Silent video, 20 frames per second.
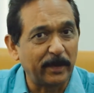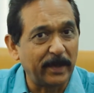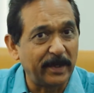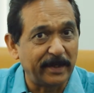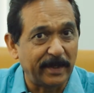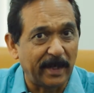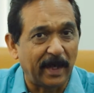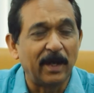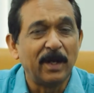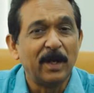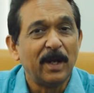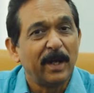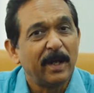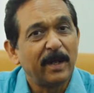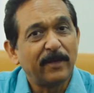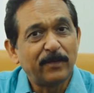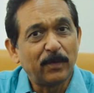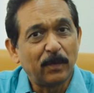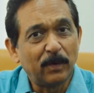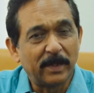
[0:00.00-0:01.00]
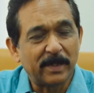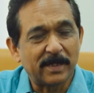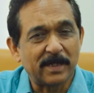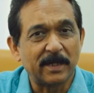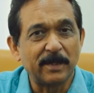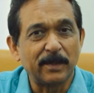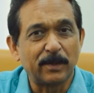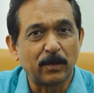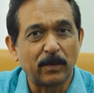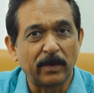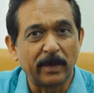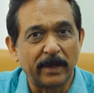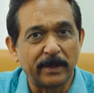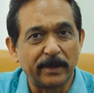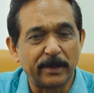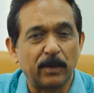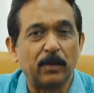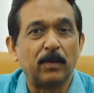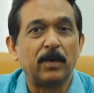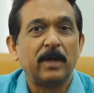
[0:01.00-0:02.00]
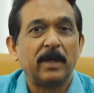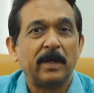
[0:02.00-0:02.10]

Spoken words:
media, if you listen to radio,